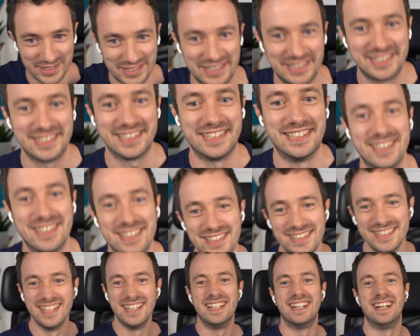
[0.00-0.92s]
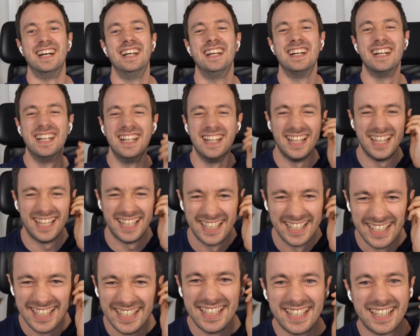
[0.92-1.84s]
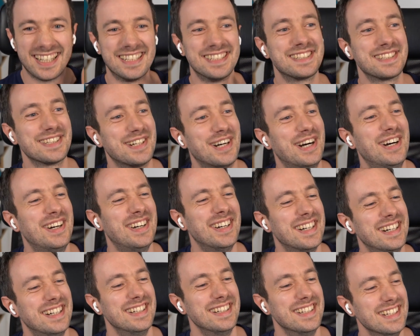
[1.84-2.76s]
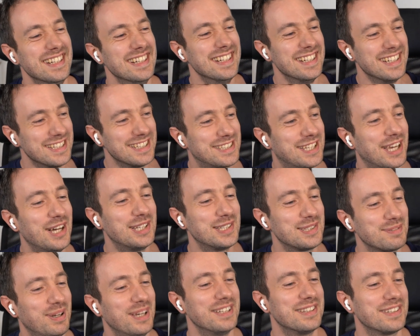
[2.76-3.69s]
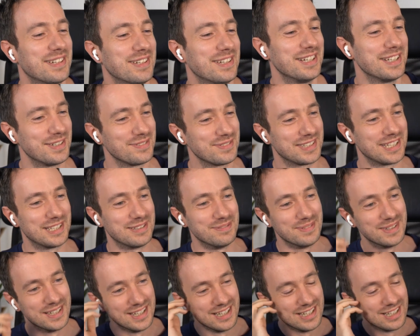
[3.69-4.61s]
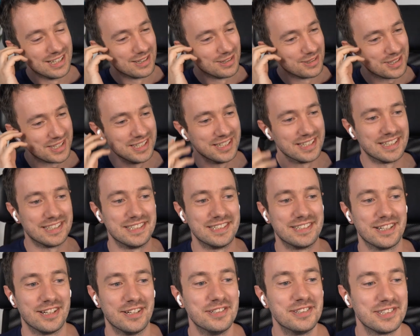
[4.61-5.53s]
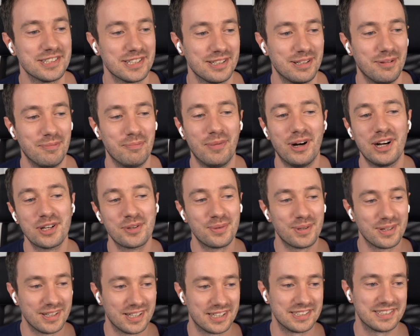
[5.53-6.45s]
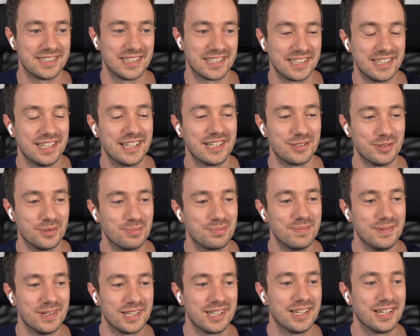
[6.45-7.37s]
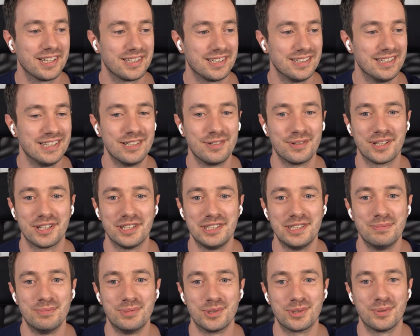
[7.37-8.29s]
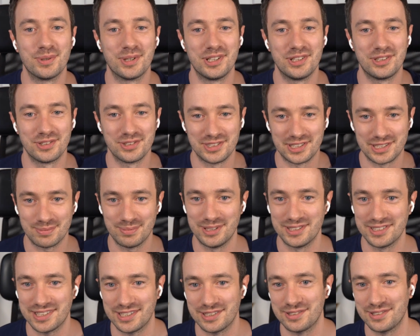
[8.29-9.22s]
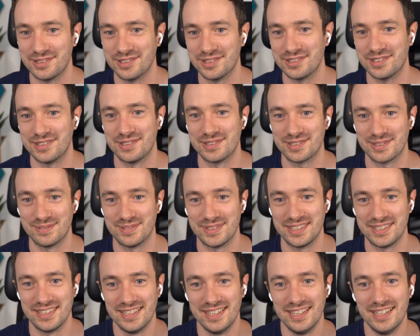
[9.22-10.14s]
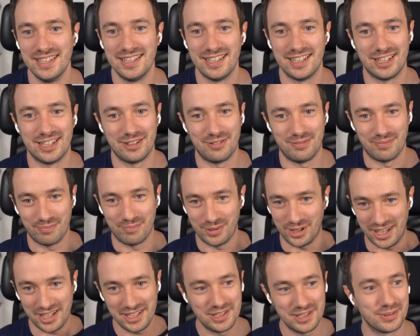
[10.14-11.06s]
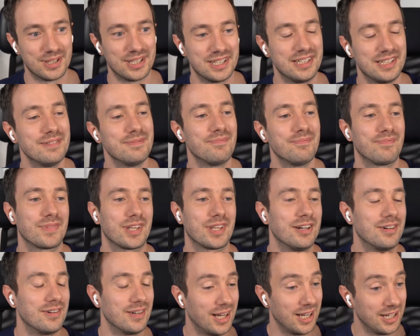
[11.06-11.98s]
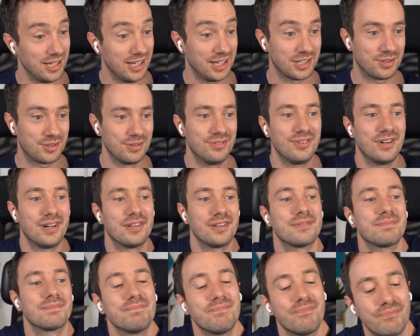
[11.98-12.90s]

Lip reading: this, and so I spent a lot of time looking at it until Mark realized that he had literally an ebook where he just explains how he does it or something. But anyway, I actually found